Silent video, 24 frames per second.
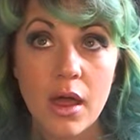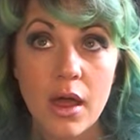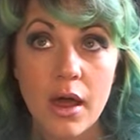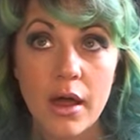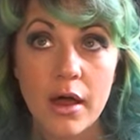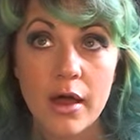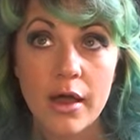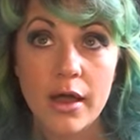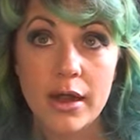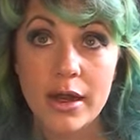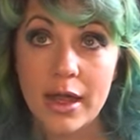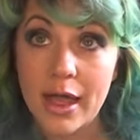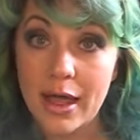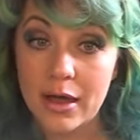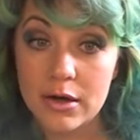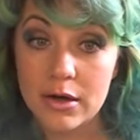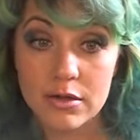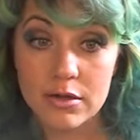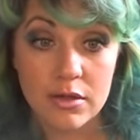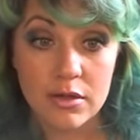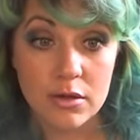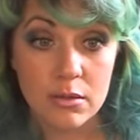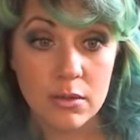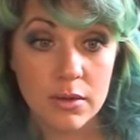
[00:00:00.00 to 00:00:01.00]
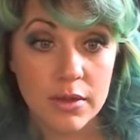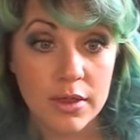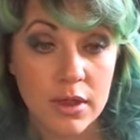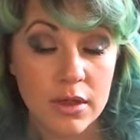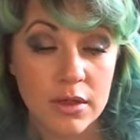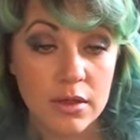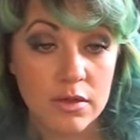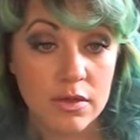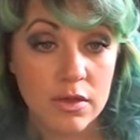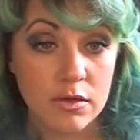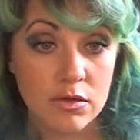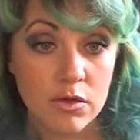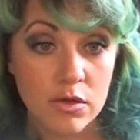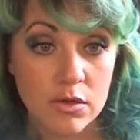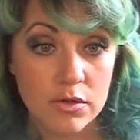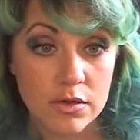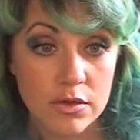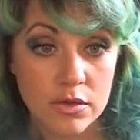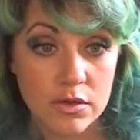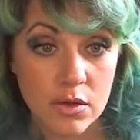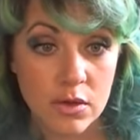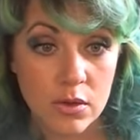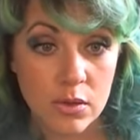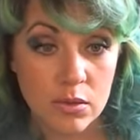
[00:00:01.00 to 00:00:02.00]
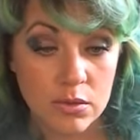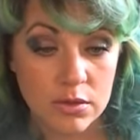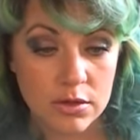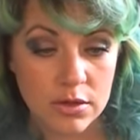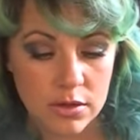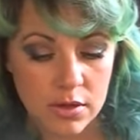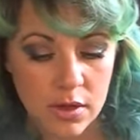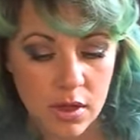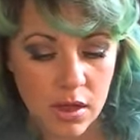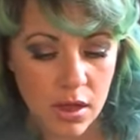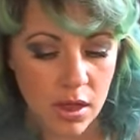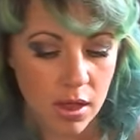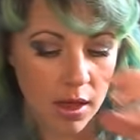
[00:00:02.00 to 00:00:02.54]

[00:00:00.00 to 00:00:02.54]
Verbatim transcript: uh, and how to deal with it, the do's and don'ts.